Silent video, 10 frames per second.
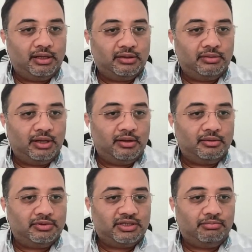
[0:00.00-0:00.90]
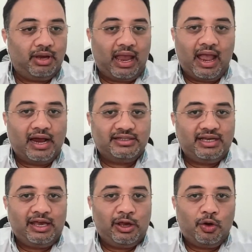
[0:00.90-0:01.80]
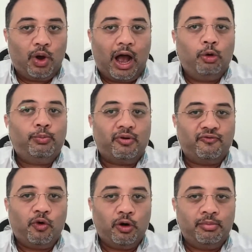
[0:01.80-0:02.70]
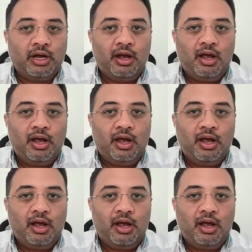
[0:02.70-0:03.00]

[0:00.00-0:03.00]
the, the, AI CEO, outperformed